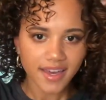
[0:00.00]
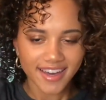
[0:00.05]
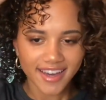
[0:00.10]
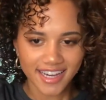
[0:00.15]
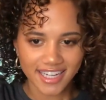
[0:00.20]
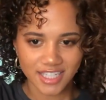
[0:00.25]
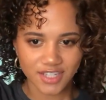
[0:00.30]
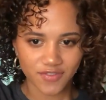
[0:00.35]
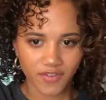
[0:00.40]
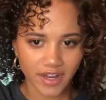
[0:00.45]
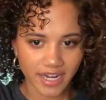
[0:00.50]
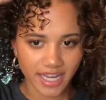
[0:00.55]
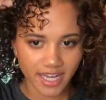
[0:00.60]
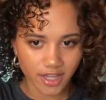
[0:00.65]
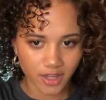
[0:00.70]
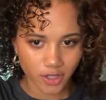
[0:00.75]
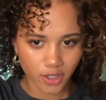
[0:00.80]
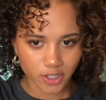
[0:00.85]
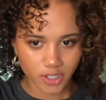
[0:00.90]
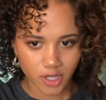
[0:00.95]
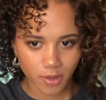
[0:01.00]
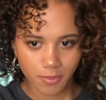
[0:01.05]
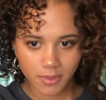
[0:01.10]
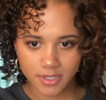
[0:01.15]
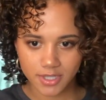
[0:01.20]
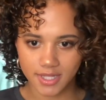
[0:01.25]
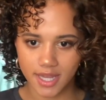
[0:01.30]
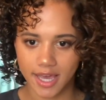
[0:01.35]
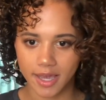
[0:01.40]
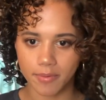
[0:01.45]
It's funny, it looks
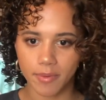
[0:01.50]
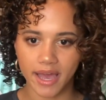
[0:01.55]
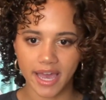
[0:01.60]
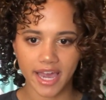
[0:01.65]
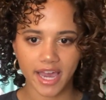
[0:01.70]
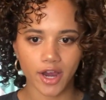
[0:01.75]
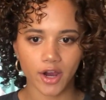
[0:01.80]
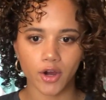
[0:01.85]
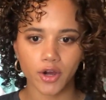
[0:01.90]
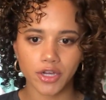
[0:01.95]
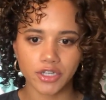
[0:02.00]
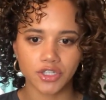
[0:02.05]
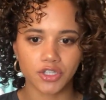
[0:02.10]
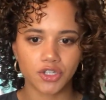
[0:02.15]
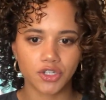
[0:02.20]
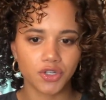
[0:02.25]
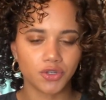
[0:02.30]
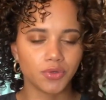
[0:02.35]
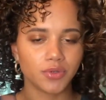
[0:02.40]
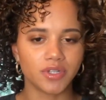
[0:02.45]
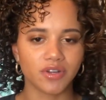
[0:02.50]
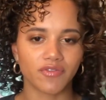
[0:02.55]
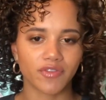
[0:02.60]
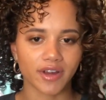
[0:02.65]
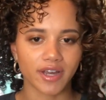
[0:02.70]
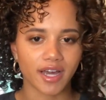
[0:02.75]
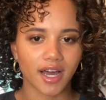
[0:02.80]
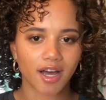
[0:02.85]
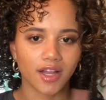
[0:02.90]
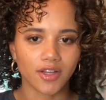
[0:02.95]
almost like my hair is two different
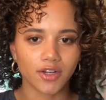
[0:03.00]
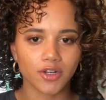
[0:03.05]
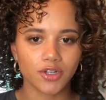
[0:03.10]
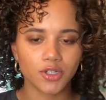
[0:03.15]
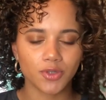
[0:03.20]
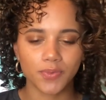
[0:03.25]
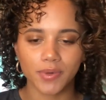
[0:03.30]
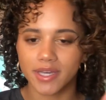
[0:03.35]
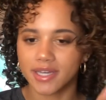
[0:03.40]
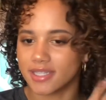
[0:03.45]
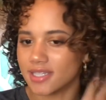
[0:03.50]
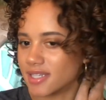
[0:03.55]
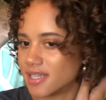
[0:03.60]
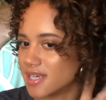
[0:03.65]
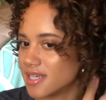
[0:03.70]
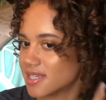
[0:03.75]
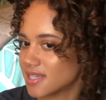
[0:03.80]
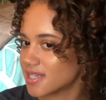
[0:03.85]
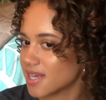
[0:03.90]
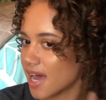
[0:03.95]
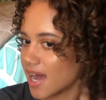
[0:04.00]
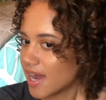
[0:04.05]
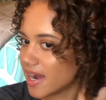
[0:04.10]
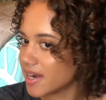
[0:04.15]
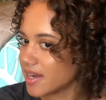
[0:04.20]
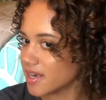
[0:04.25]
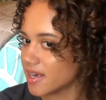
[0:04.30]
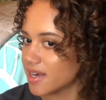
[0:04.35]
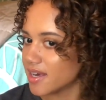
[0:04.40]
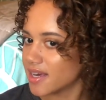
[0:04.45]
colors, because this side
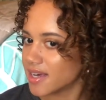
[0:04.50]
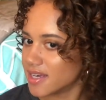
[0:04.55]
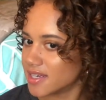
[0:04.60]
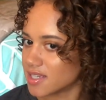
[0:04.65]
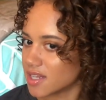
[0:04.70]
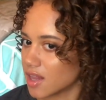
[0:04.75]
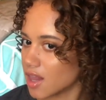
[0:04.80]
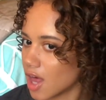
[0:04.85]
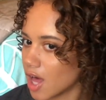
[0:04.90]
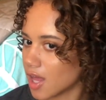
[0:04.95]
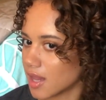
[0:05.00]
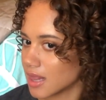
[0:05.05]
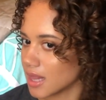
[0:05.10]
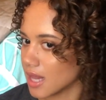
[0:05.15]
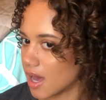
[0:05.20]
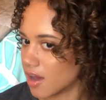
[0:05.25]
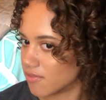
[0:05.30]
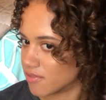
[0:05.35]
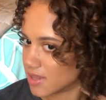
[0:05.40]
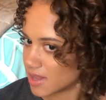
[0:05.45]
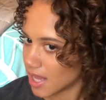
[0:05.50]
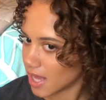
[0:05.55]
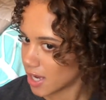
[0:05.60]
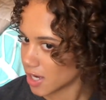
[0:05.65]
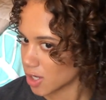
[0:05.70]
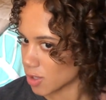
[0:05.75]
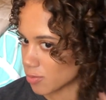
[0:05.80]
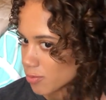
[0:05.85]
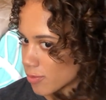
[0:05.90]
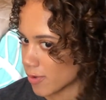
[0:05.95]
is a lot of a
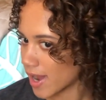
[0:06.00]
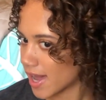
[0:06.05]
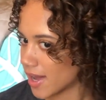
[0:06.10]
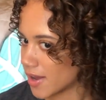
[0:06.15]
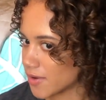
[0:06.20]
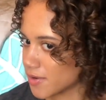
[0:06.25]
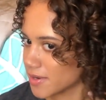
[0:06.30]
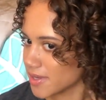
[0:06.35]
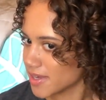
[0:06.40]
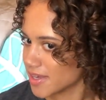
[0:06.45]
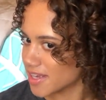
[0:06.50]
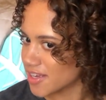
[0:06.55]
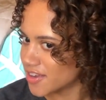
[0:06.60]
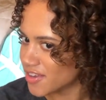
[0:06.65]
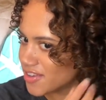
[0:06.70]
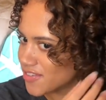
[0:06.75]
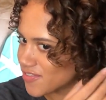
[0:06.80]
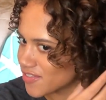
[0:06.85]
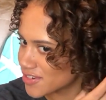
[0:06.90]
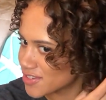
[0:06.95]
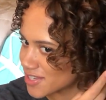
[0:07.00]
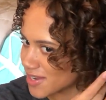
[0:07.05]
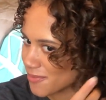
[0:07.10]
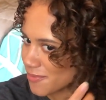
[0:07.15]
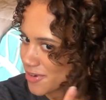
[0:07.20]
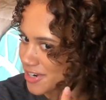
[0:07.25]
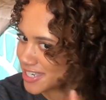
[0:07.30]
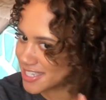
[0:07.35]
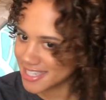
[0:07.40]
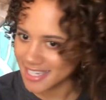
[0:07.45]
lighter brown for some
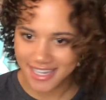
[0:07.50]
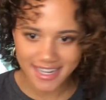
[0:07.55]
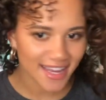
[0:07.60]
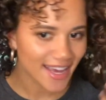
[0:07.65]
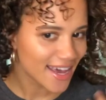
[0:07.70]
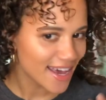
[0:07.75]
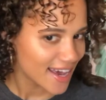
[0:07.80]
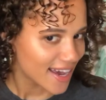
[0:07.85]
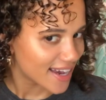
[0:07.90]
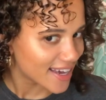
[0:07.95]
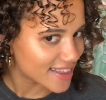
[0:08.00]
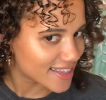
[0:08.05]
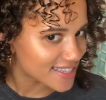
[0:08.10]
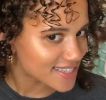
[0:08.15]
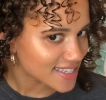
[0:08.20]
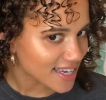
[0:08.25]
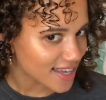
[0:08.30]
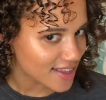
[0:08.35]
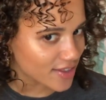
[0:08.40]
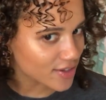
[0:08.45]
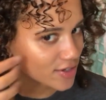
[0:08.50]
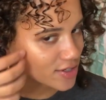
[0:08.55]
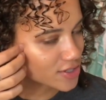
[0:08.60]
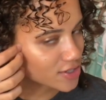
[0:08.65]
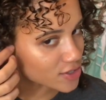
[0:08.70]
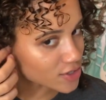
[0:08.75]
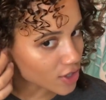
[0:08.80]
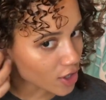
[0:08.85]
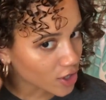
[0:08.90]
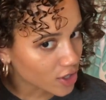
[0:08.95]
reason, and this side looks
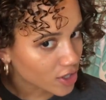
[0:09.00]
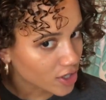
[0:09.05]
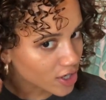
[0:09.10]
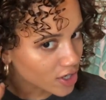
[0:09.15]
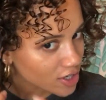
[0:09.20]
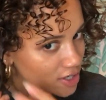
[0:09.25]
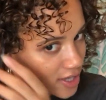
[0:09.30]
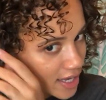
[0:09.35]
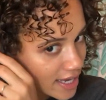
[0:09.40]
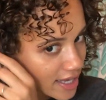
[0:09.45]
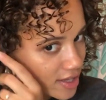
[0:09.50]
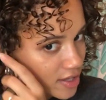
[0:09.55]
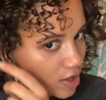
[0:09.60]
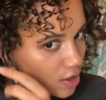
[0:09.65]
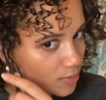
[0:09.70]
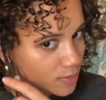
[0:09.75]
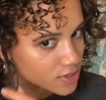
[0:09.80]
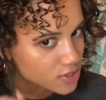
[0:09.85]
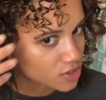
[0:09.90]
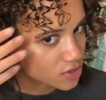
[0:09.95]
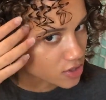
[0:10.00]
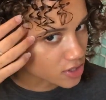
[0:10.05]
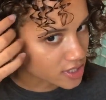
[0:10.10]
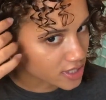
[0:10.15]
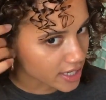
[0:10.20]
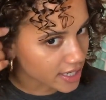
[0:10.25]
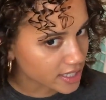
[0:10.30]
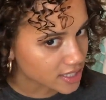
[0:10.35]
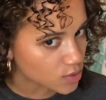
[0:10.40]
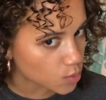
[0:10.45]
darker, like it almost looks
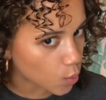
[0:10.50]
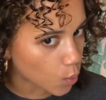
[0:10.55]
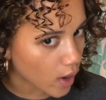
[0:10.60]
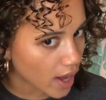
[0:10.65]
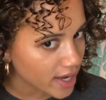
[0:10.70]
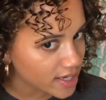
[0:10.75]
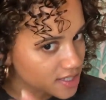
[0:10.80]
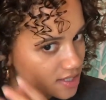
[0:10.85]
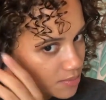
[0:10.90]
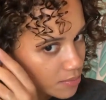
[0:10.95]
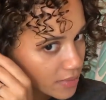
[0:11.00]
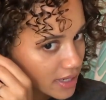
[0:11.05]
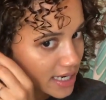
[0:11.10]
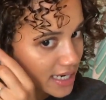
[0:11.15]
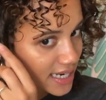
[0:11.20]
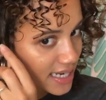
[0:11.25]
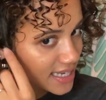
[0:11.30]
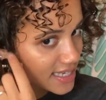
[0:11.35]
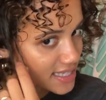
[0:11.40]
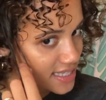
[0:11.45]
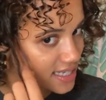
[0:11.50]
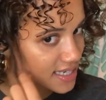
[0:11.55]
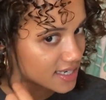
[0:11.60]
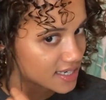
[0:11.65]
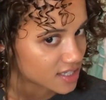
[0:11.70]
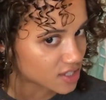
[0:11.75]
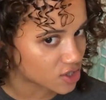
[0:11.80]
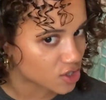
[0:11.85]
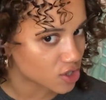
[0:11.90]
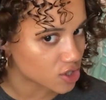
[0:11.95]
like it's wet, but it isn't.
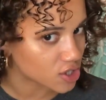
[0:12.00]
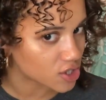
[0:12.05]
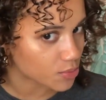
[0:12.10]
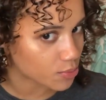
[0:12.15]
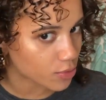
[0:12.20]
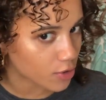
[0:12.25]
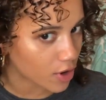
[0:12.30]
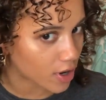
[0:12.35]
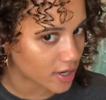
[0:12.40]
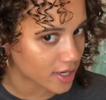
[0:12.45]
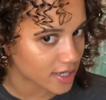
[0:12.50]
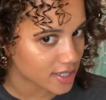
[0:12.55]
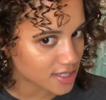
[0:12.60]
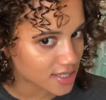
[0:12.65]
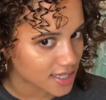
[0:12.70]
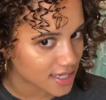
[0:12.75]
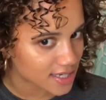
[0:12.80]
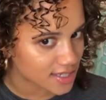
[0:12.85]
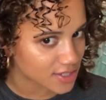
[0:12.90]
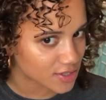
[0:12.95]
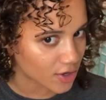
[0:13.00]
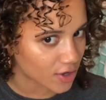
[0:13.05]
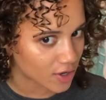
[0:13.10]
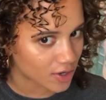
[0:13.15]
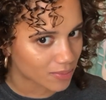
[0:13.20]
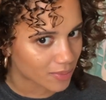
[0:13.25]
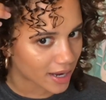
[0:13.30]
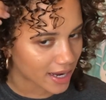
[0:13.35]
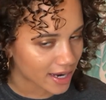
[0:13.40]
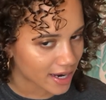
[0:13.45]
It's just the product that is on
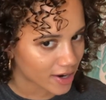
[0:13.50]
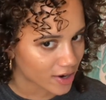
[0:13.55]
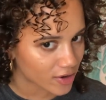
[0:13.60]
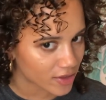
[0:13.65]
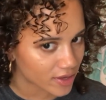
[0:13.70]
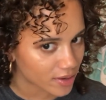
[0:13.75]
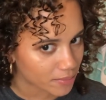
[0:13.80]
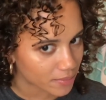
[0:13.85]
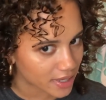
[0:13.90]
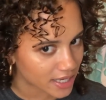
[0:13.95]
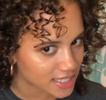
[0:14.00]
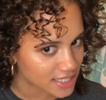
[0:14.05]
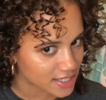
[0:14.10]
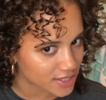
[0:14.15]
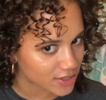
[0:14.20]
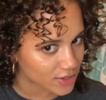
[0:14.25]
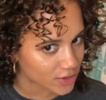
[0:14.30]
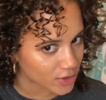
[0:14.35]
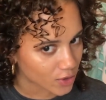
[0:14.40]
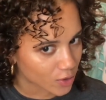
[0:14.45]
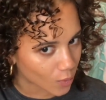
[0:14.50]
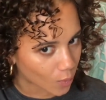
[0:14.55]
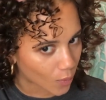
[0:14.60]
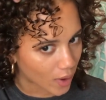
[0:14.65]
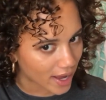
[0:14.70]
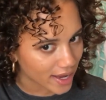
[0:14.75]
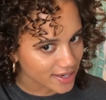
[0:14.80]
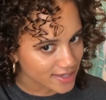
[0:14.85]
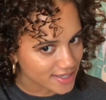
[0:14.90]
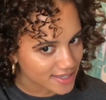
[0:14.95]
my hair that makes it look
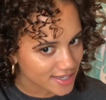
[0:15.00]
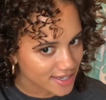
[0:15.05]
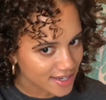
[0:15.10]
wet.